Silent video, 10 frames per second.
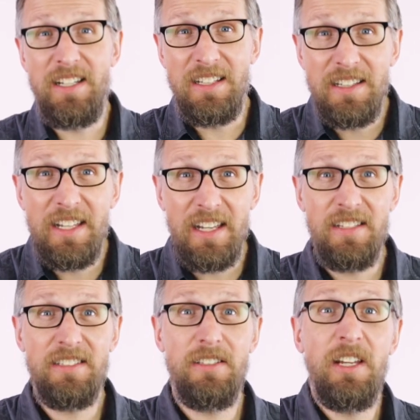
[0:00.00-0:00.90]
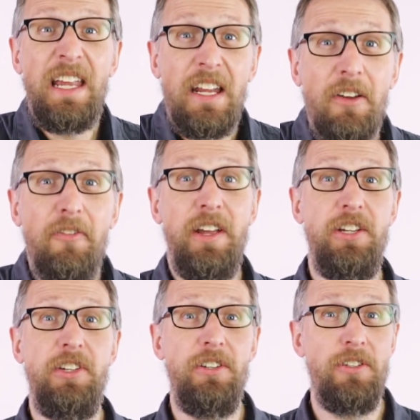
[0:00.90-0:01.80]
that leads
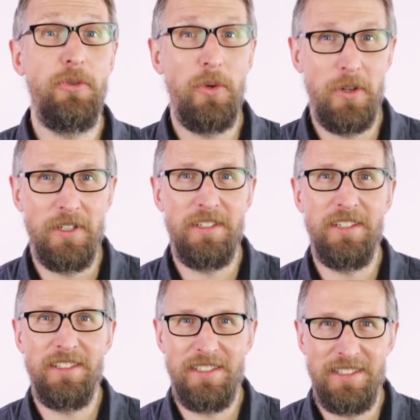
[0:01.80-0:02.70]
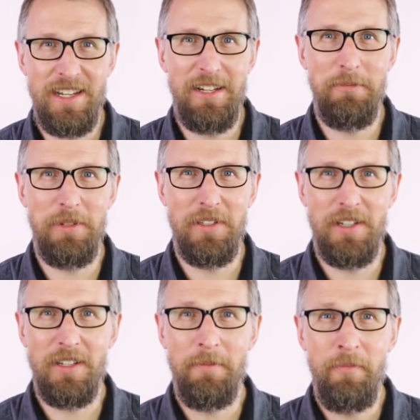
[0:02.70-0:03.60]
innovation towards
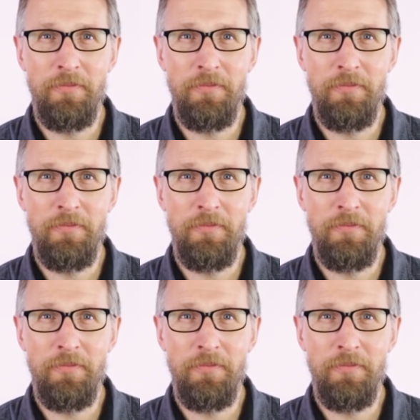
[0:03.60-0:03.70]
sustainability.